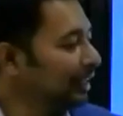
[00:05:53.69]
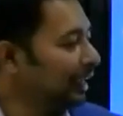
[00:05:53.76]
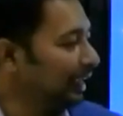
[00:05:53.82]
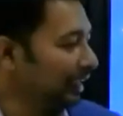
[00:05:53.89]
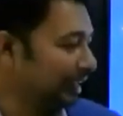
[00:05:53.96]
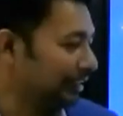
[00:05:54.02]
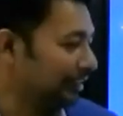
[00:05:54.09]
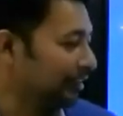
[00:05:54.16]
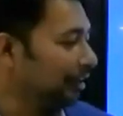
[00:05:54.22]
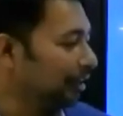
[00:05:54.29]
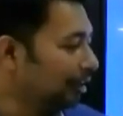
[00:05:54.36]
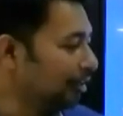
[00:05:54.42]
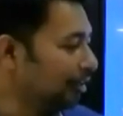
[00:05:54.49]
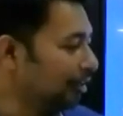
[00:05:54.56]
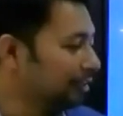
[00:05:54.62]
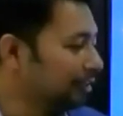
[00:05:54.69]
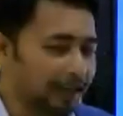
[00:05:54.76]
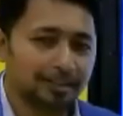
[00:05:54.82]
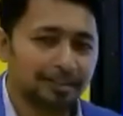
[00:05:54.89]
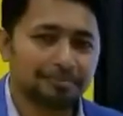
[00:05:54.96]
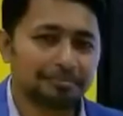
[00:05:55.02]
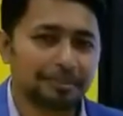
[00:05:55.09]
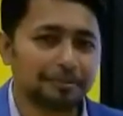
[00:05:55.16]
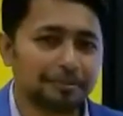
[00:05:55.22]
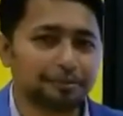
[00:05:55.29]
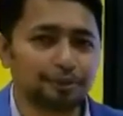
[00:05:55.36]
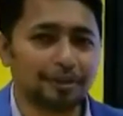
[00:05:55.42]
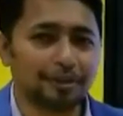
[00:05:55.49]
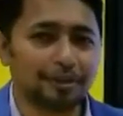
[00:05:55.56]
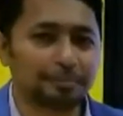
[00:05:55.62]
And yeah, if
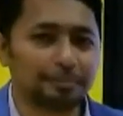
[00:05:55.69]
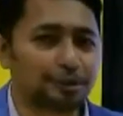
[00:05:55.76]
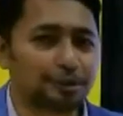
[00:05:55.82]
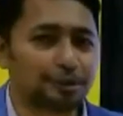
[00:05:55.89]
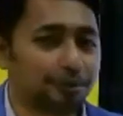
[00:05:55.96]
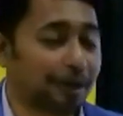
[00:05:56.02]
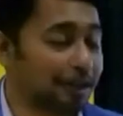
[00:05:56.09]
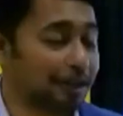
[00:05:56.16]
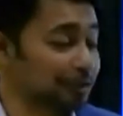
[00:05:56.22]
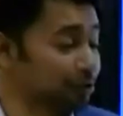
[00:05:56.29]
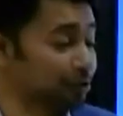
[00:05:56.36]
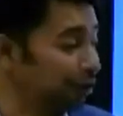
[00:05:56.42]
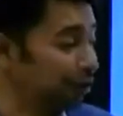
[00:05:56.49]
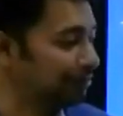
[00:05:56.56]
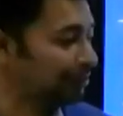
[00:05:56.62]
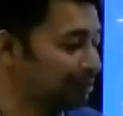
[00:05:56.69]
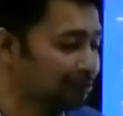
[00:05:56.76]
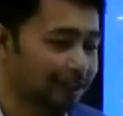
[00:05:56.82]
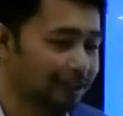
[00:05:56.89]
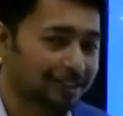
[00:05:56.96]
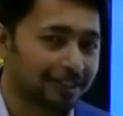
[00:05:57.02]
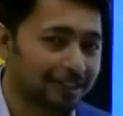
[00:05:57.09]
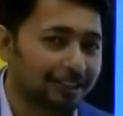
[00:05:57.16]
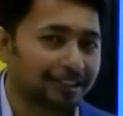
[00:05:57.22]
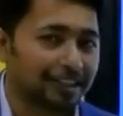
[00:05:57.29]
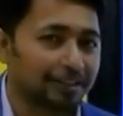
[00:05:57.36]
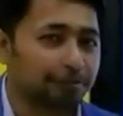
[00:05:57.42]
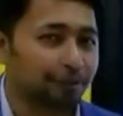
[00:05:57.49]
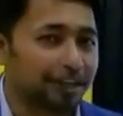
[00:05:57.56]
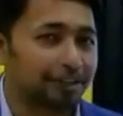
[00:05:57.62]
you are able to solve this question,
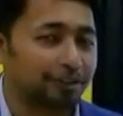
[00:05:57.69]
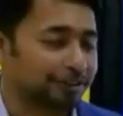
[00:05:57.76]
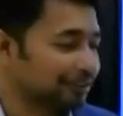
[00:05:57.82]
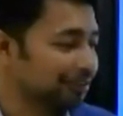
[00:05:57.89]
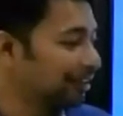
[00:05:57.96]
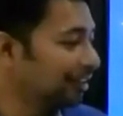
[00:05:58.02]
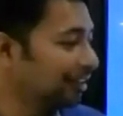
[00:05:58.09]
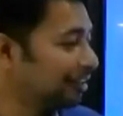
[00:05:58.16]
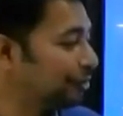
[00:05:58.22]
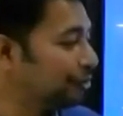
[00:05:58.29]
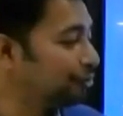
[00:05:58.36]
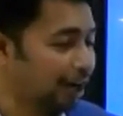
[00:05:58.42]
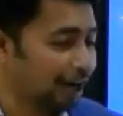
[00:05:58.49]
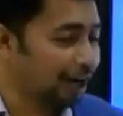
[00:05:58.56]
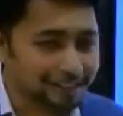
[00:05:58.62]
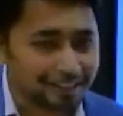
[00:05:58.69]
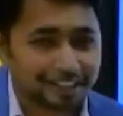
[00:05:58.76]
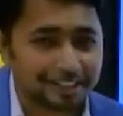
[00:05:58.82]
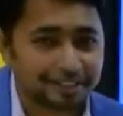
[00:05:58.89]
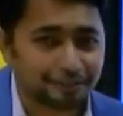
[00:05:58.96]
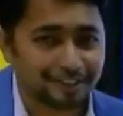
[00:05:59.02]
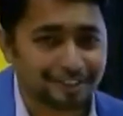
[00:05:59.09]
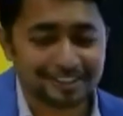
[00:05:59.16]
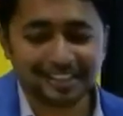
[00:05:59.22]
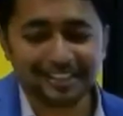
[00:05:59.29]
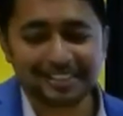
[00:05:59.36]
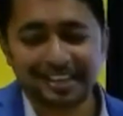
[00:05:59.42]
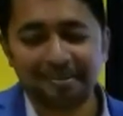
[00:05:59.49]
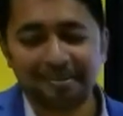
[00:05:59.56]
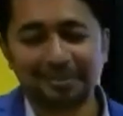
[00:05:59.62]
then why not? You are ready for this
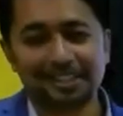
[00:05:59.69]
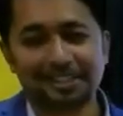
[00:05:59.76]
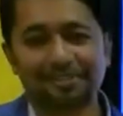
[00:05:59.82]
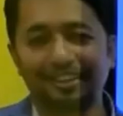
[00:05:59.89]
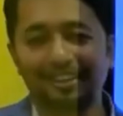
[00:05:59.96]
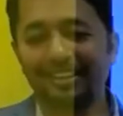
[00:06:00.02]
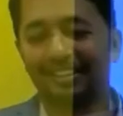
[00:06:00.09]
exam as well.